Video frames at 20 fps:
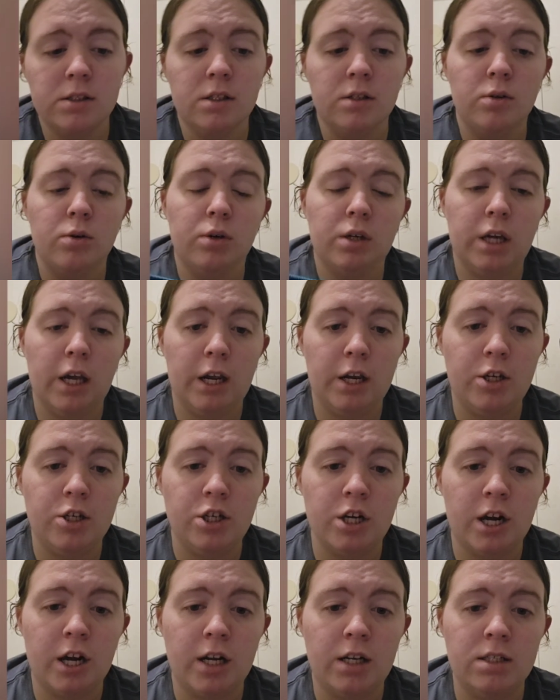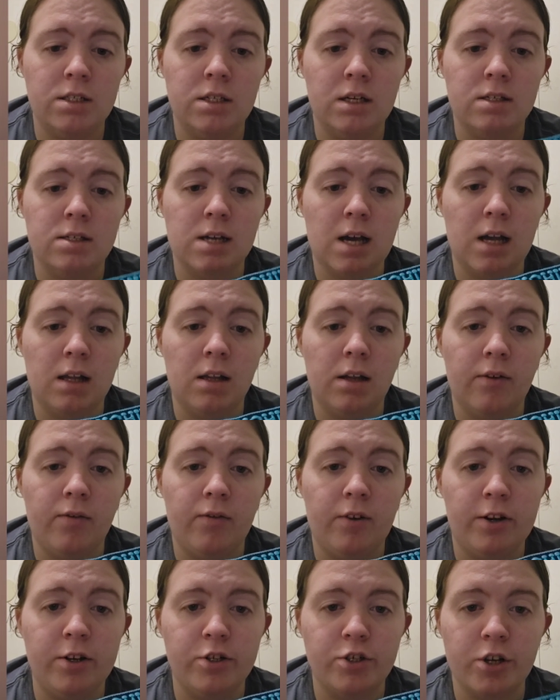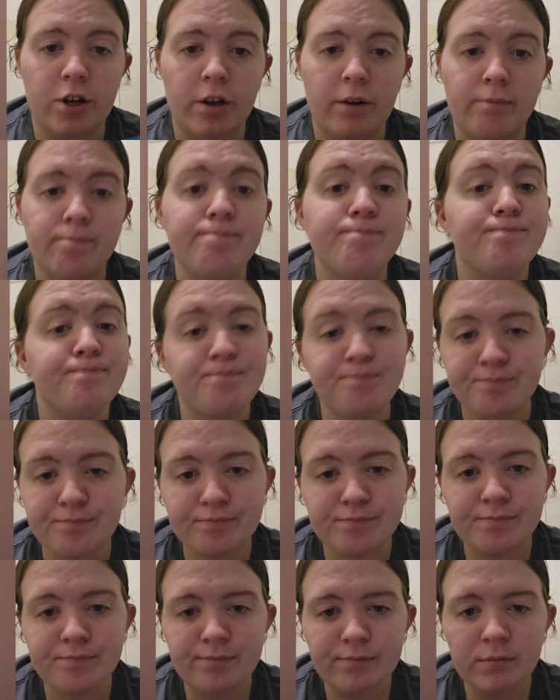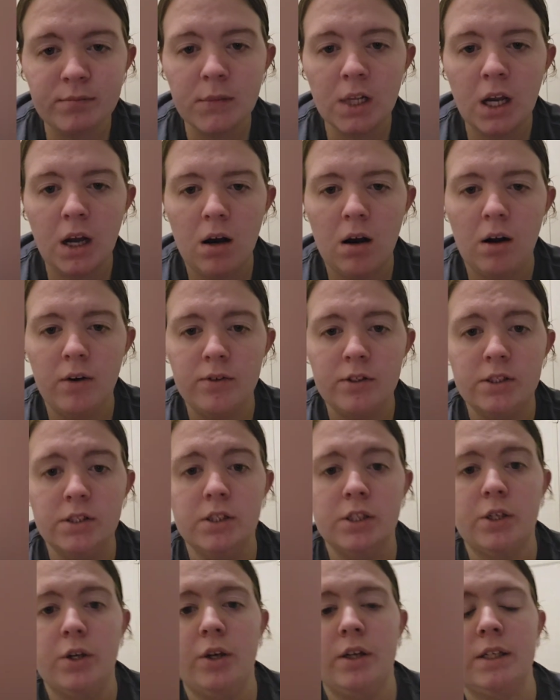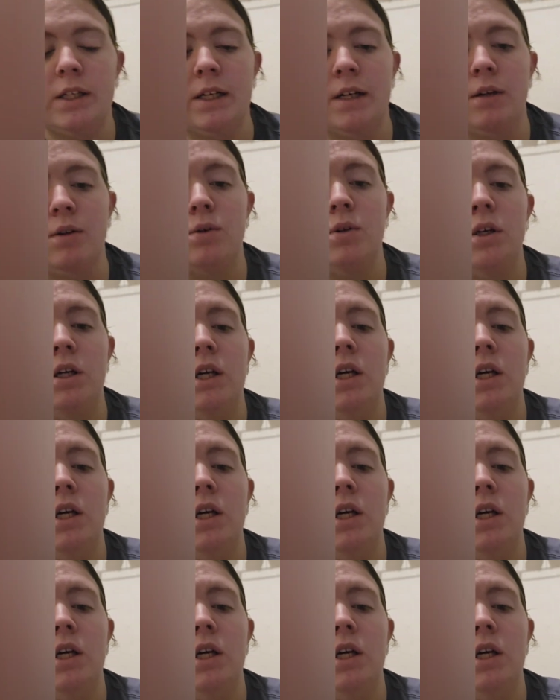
A little keychain says I love fishing. Obviously, you can tell.